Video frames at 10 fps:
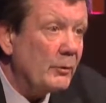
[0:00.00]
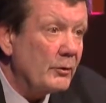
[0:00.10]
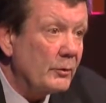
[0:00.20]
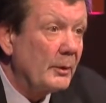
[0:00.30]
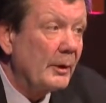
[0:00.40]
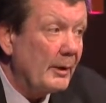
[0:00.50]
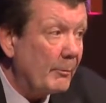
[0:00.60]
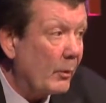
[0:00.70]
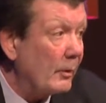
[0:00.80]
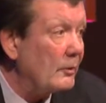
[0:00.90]
which is really
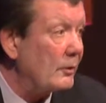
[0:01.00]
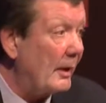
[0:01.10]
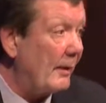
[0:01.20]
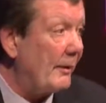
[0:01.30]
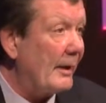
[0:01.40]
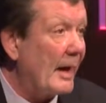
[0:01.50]
important, so having an